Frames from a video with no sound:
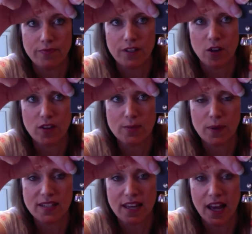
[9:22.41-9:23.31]
You know, this
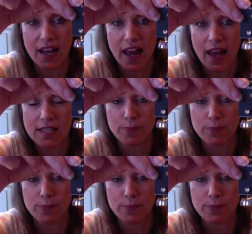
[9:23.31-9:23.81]
piece that kind of hangs